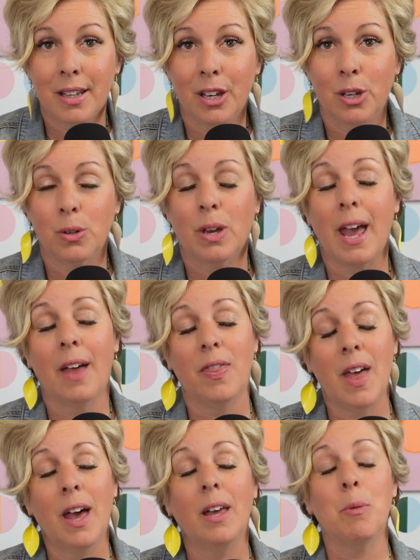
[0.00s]
that you can
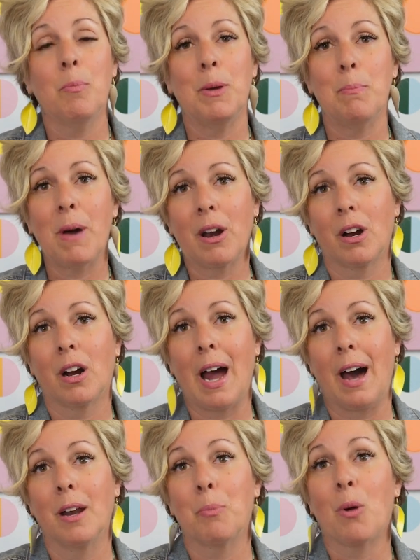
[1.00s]
then be better
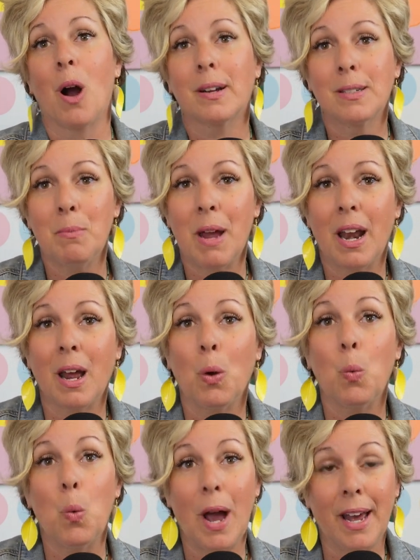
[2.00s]
at
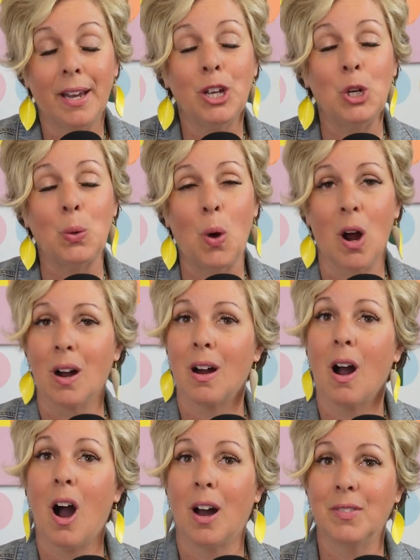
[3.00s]
approximating when you are
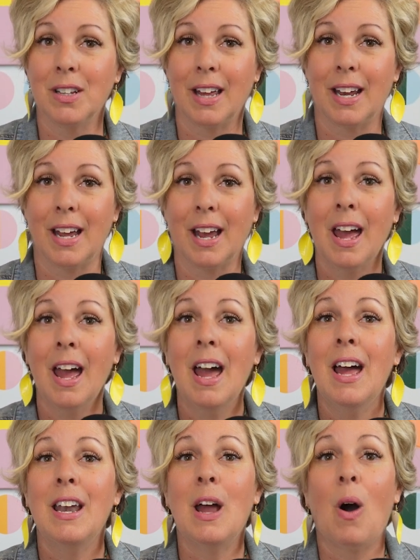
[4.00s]
ovulating.
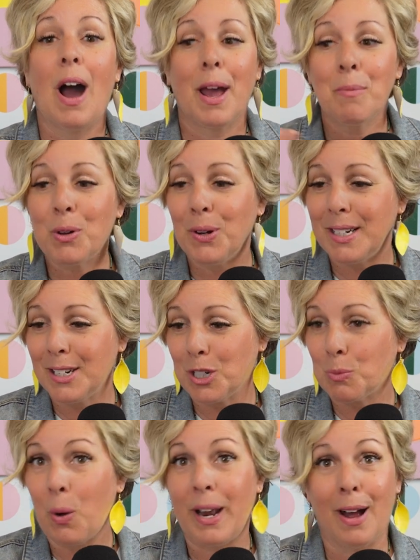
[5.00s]
Now, I'm going to
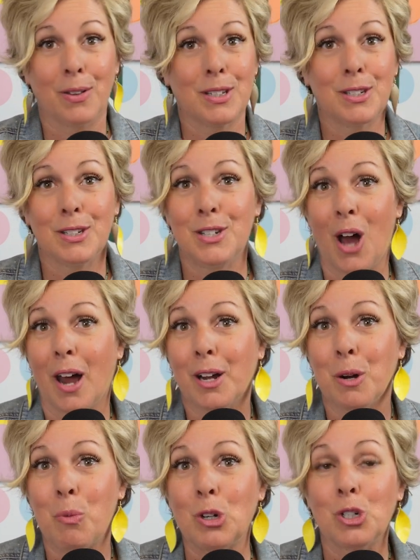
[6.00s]
just point out, this is not a
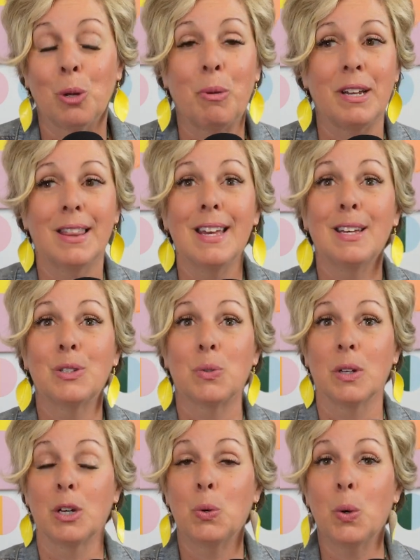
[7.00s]
commercial, but I think it's
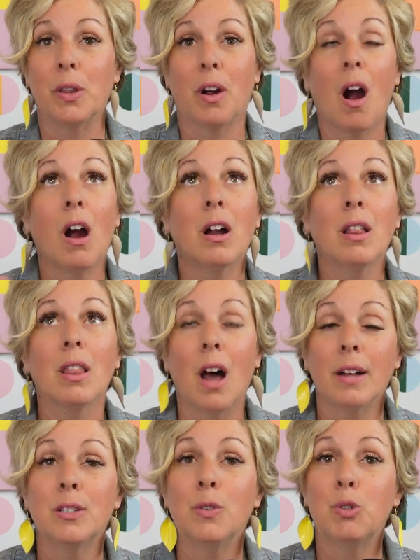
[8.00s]
really cool. There are
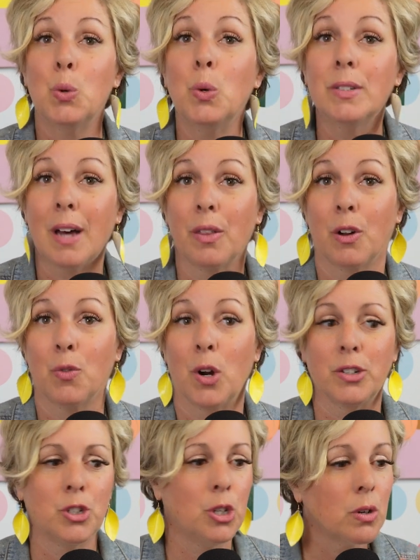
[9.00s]
lots of tools out there for
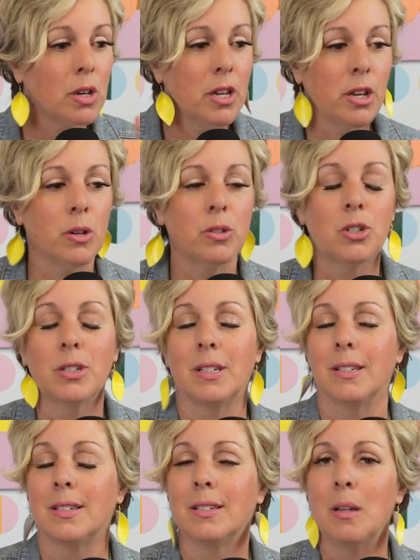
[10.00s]
us. You can use just
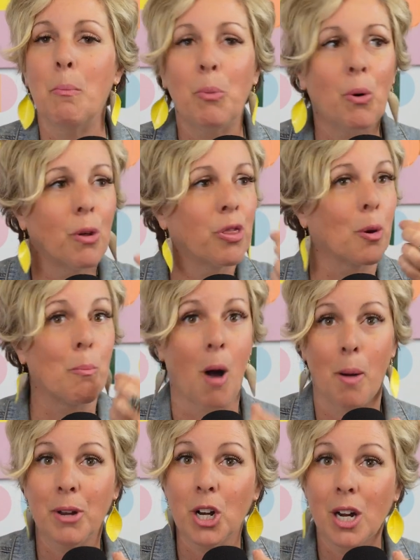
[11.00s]
a simple
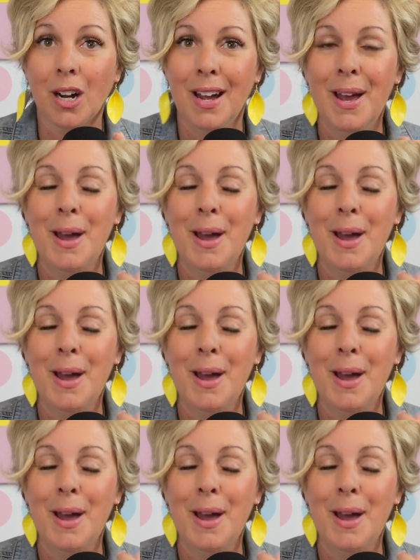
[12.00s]
thermometer,